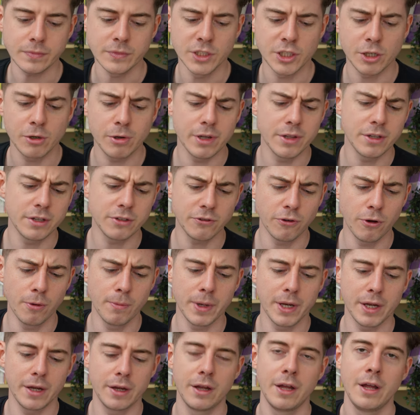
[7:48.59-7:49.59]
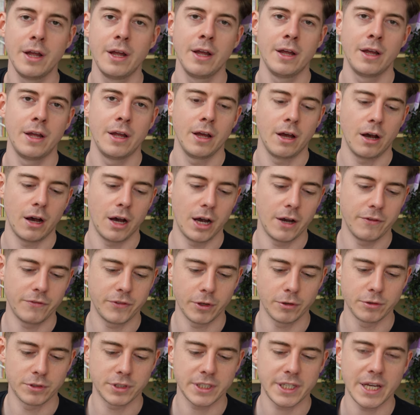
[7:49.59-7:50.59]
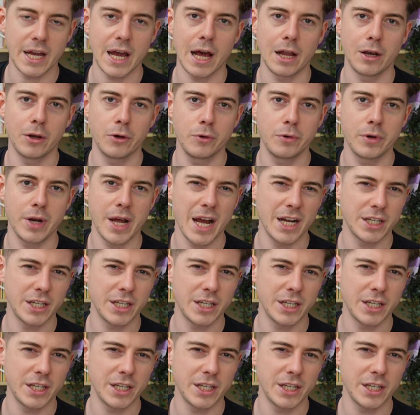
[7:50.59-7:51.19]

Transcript: So in this formula, I've dosed Calone